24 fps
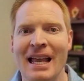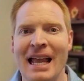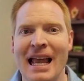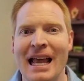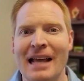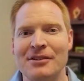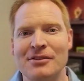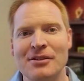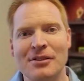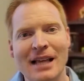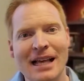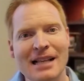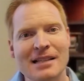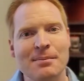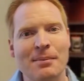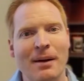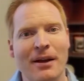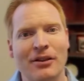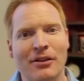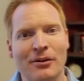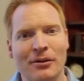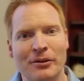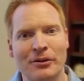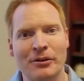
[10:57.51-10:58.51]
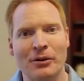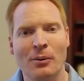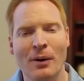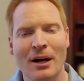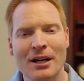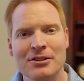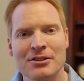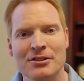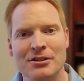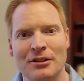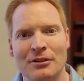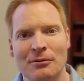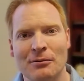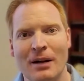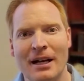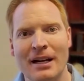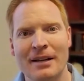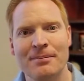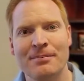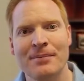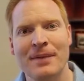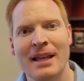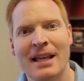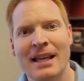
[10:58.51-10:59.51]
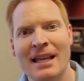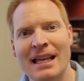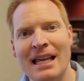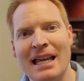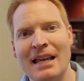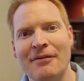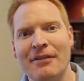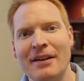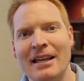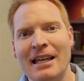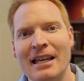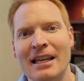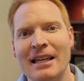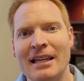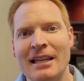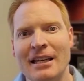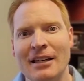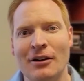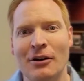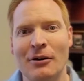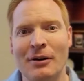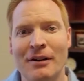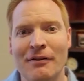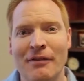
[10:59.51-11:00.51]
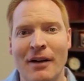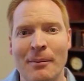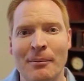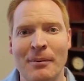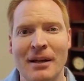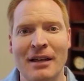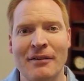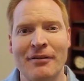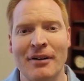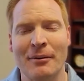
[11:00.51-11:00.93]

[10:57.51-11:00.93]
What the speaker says: And so that's my third question, right? If I'm